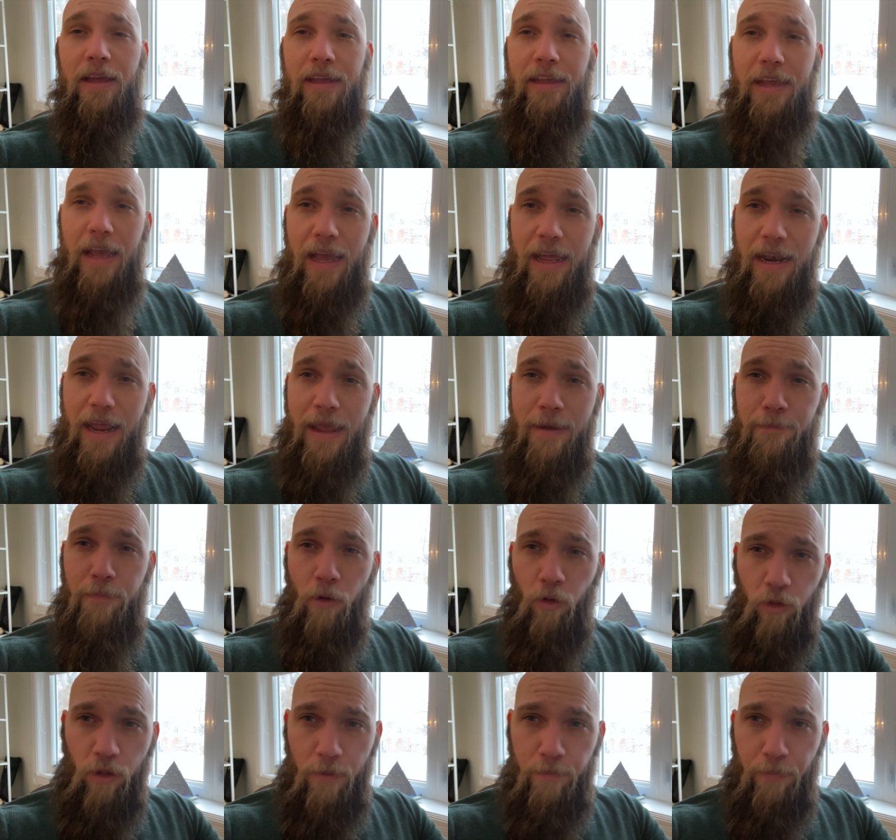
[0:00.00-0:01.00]
Get a
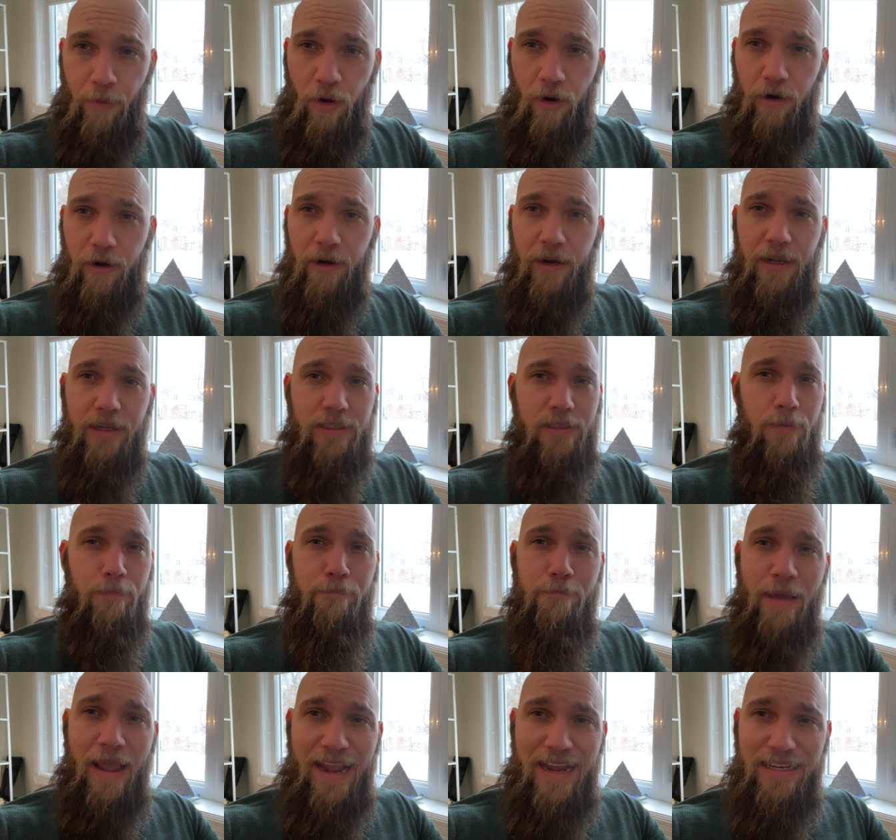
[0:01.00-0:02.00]
pull up bar. It's
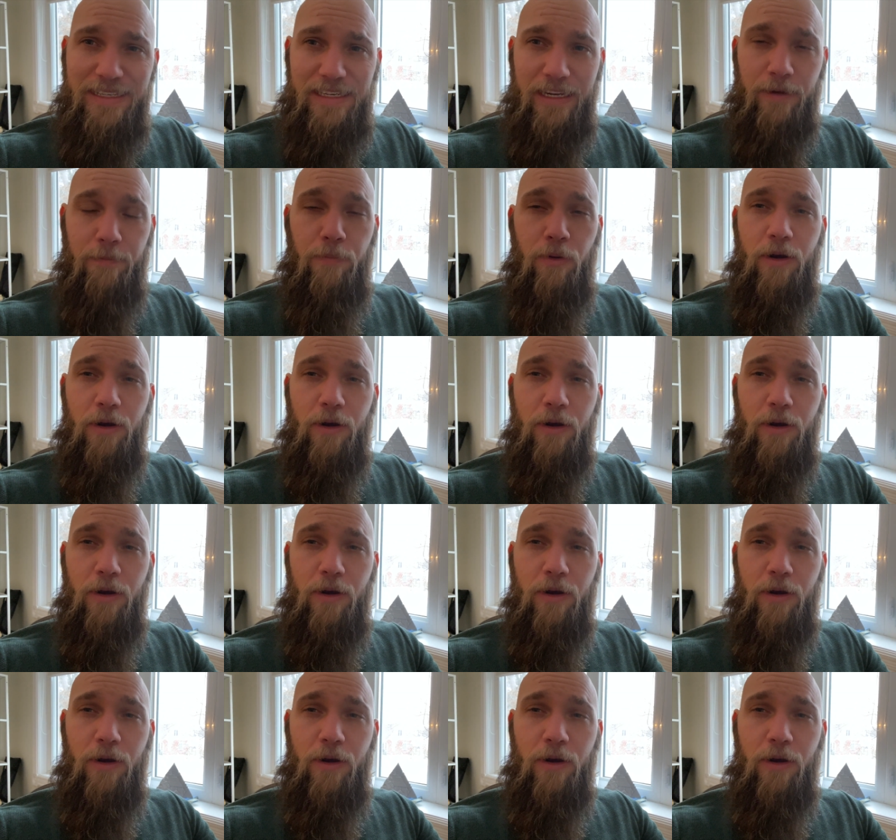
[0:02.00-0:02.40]
amazing.